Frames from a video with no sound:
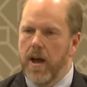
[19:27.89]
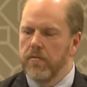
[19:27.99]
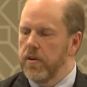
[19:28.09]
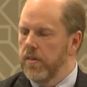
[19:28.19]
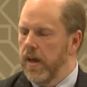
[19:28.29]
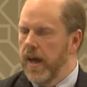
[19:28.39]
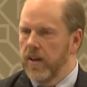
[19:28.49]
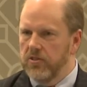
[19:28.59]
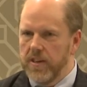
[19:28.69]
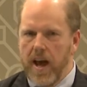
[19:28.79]
everything
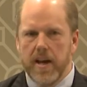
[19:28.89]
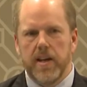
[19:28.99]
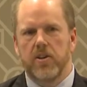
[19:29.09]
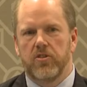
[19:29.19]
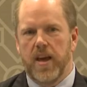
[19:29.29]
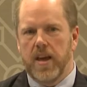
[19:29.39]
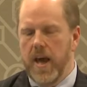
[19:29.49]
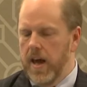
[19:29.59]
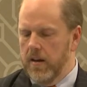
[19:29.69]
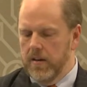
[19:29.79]
as tight as they
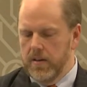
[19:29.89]
can.